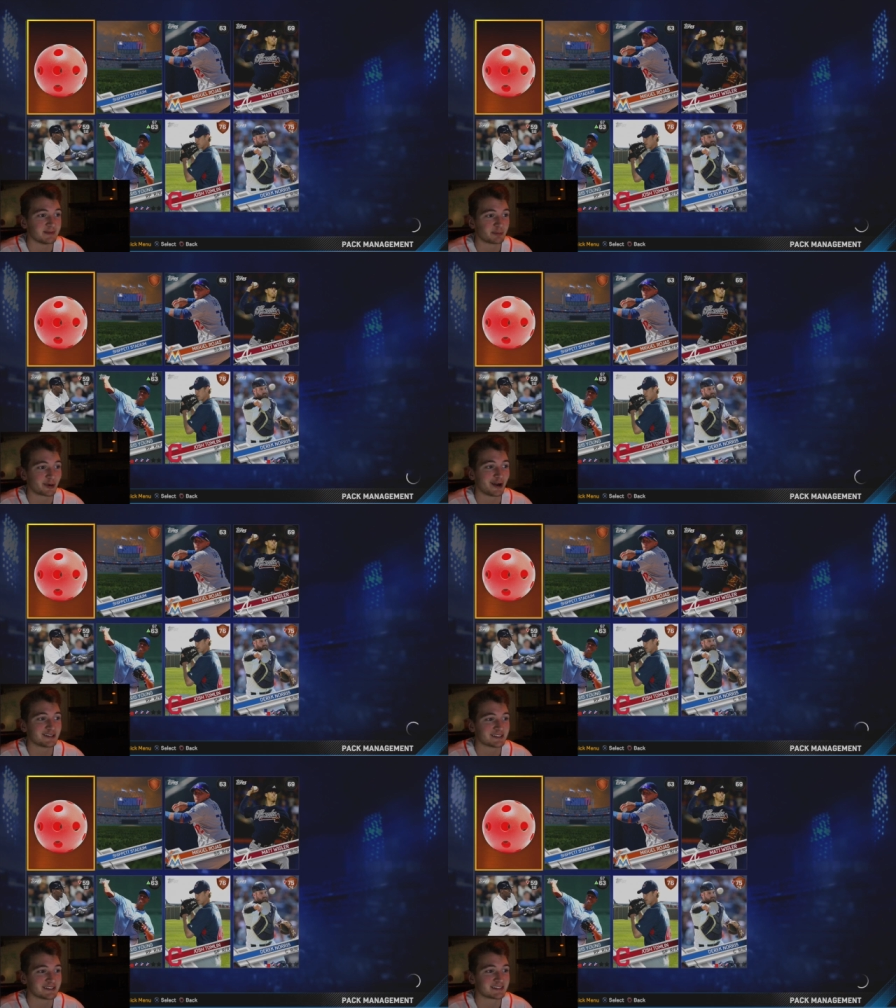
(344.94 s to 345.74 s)
and
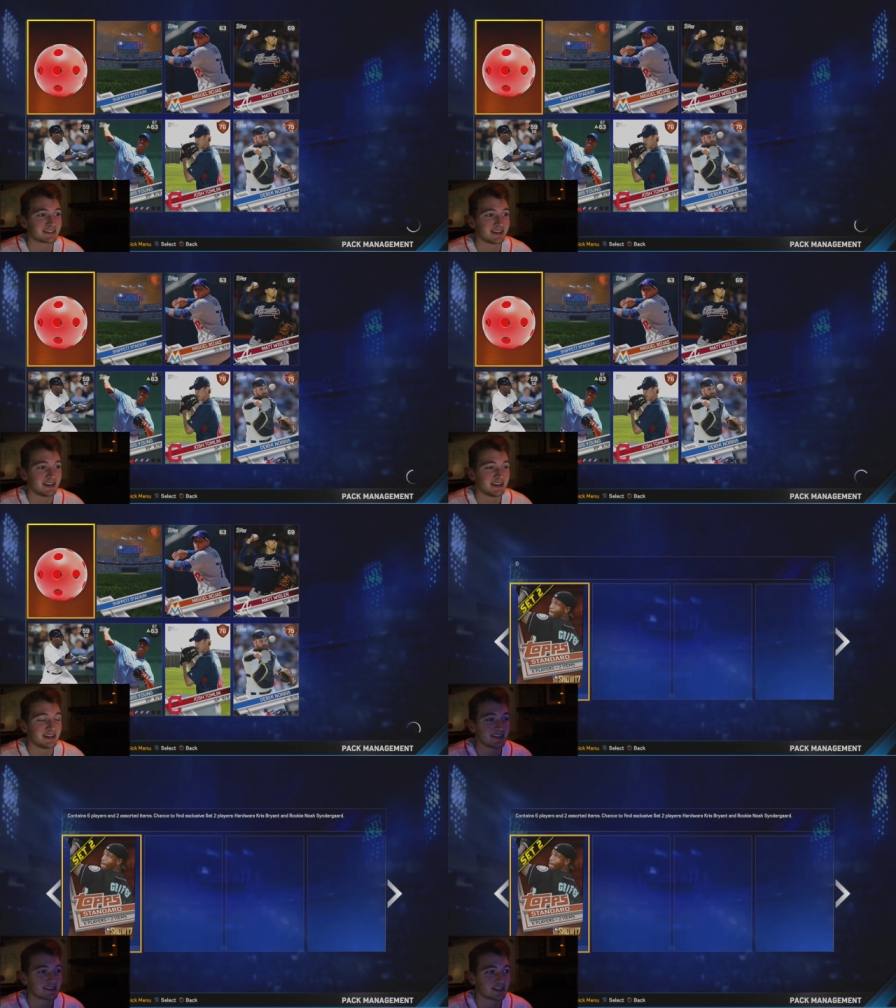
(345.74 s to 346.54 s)
bronzes.
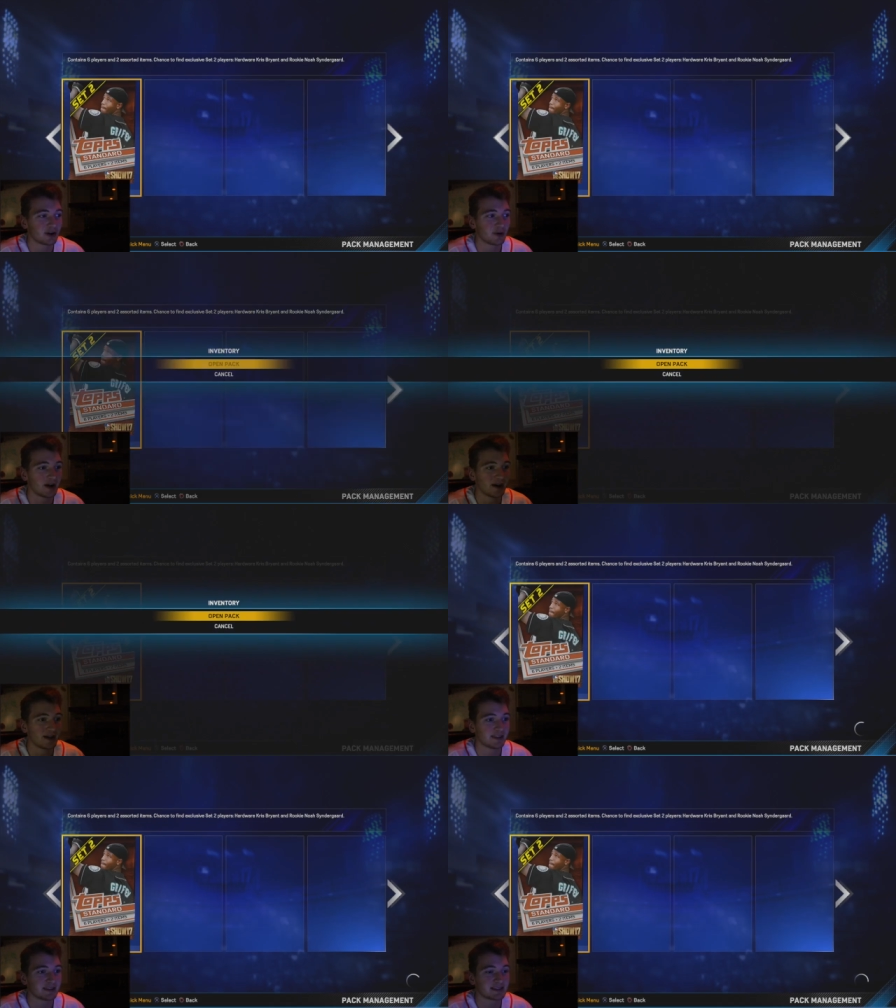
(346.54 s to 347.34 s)
So
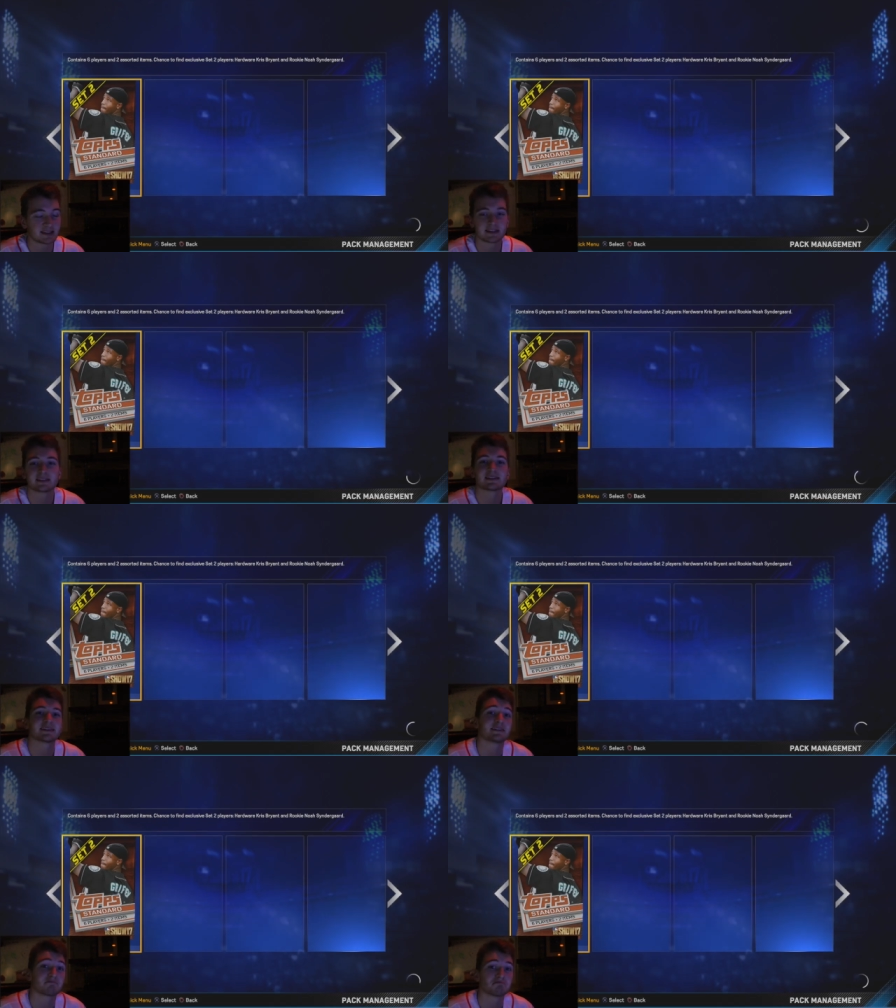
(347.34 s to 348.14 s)
uh, this is
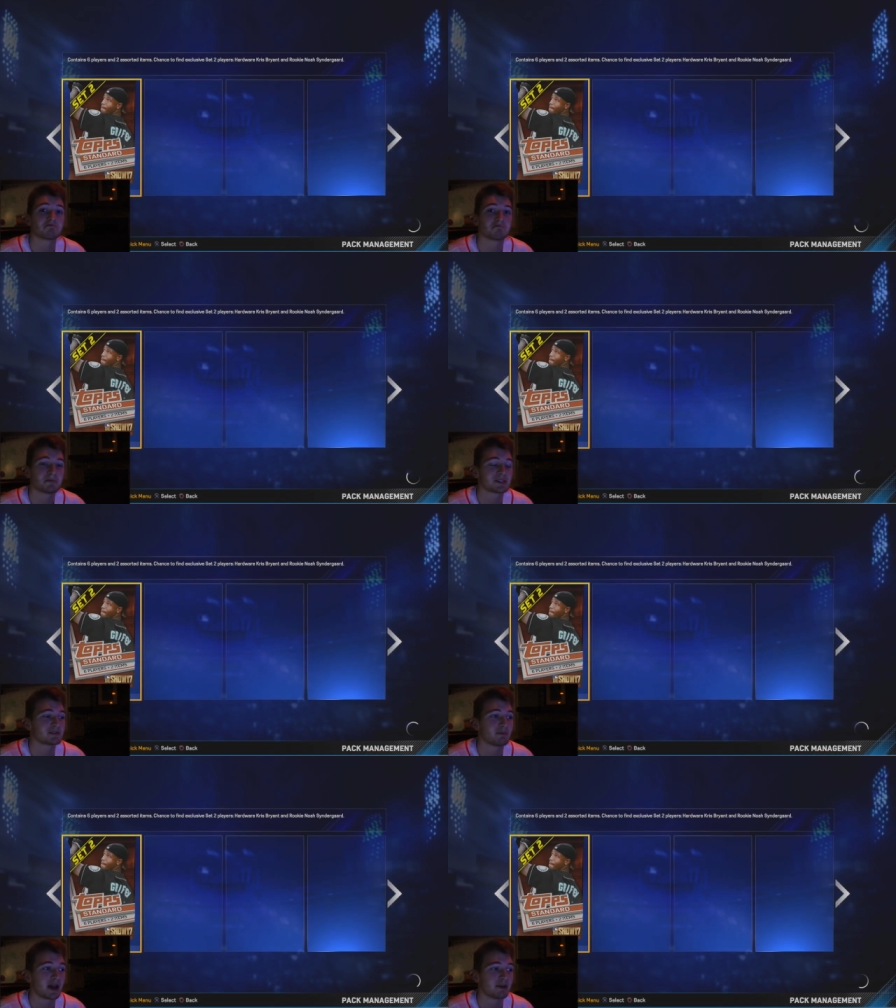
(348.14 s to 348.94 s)
this is
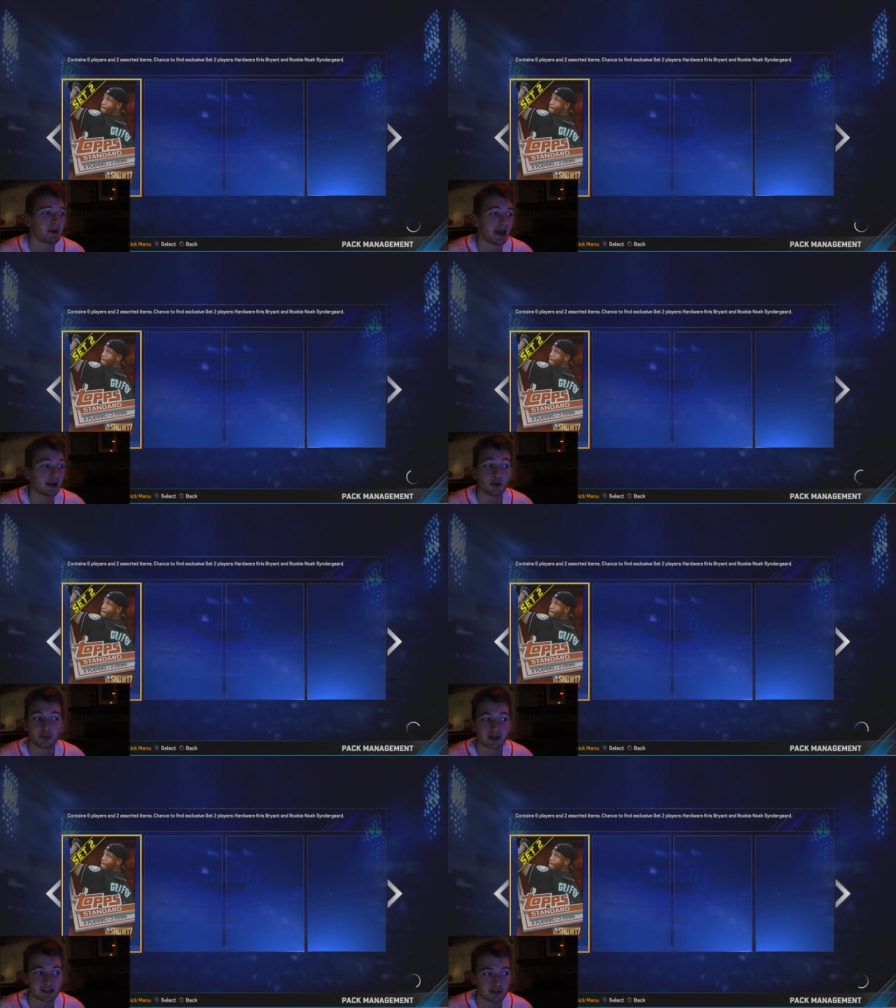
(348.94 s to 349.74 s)
a bad pack
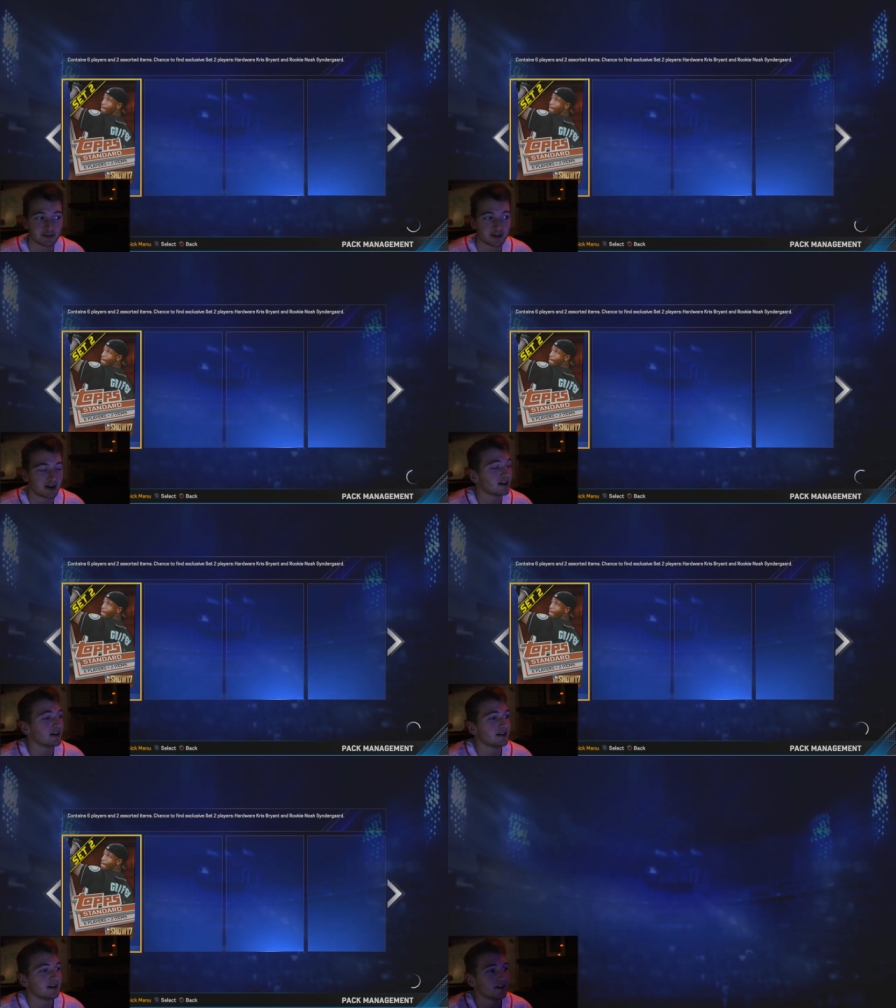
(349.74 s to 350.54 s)
opening so far.
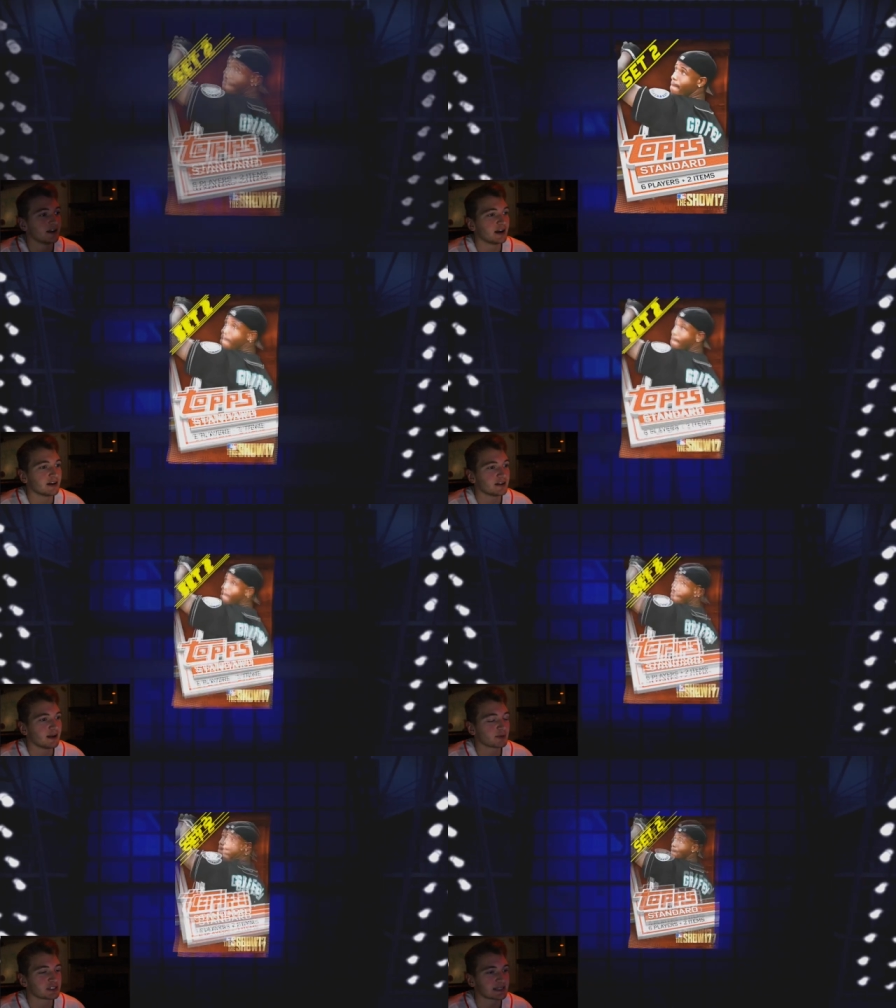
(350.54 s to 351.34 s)

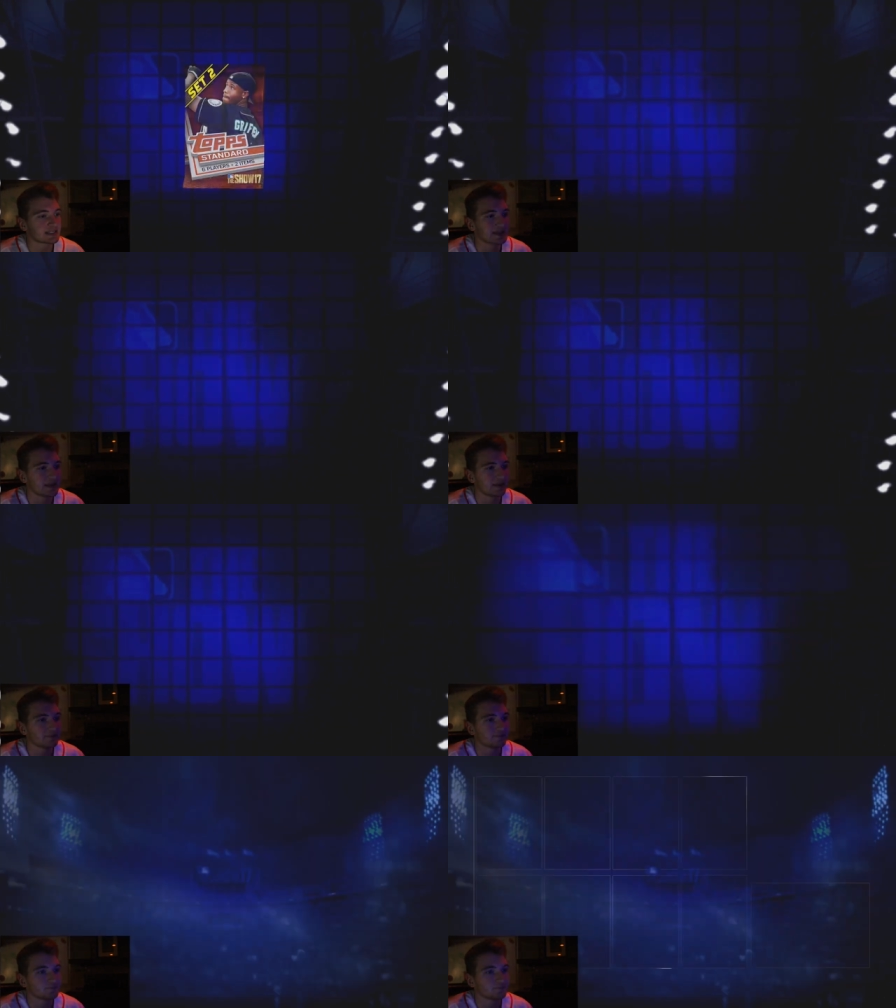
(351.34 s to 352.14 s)
Number
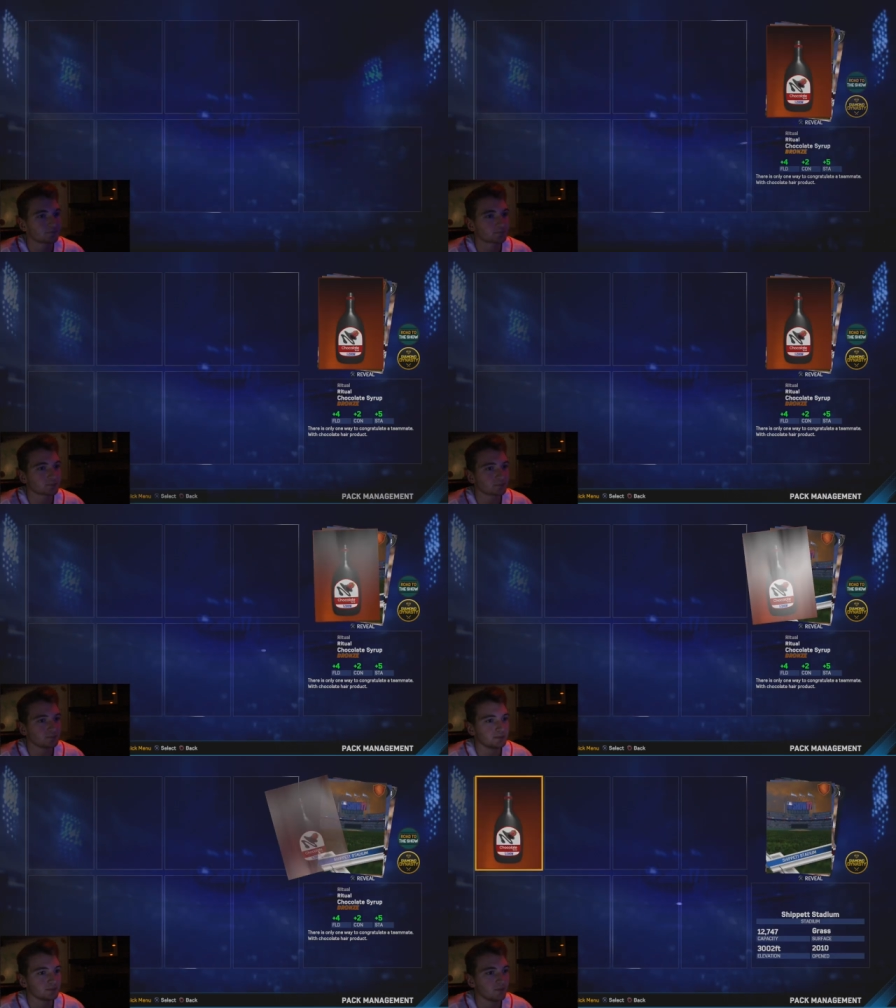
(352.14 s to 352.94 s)
16,
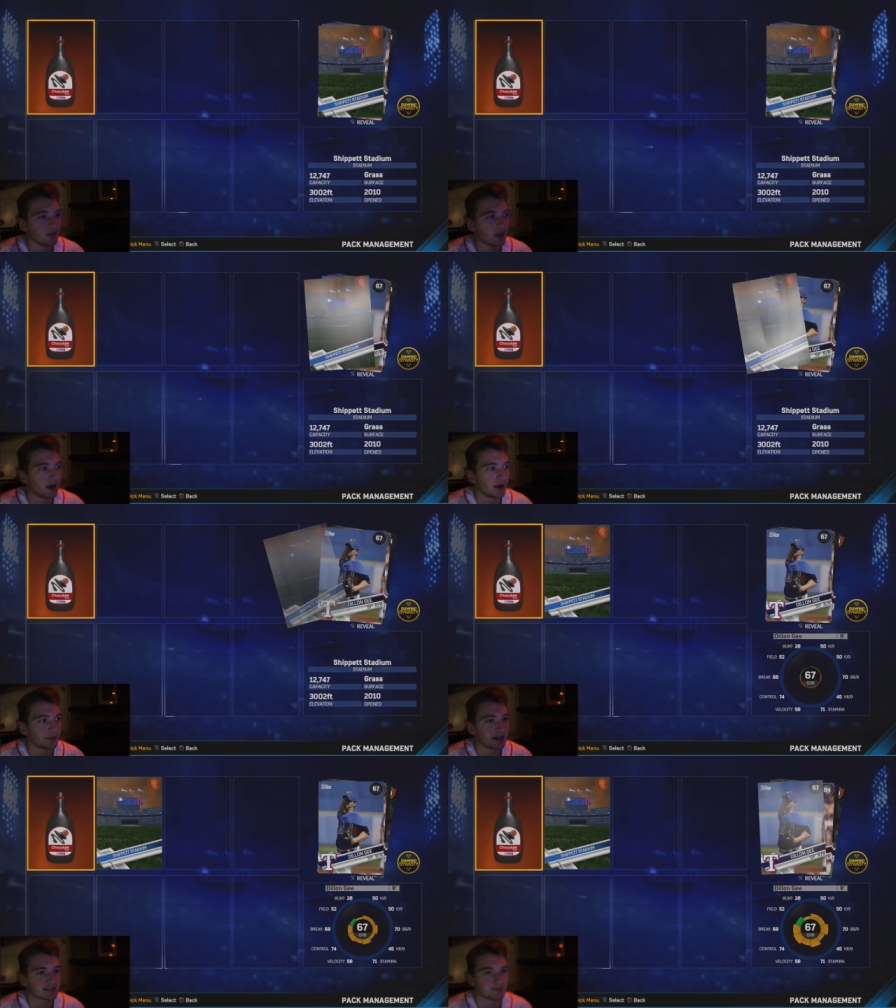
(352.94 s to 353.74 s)
uh,
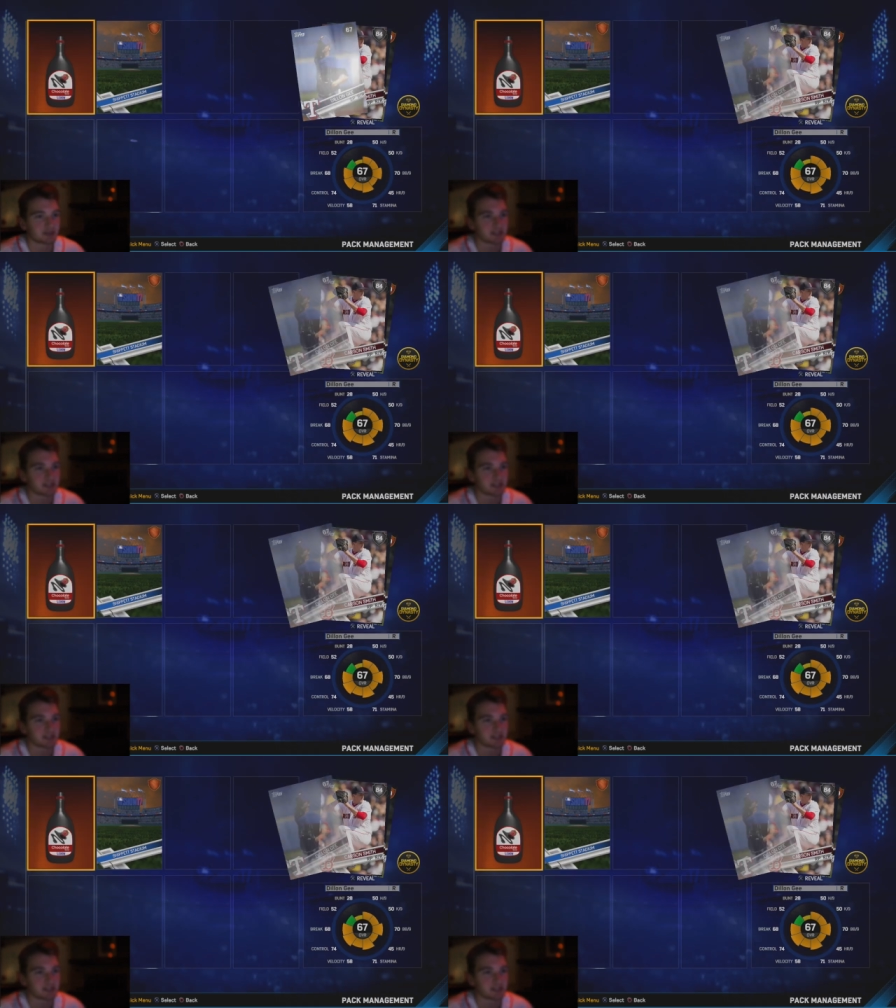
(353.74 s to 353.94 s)
we got some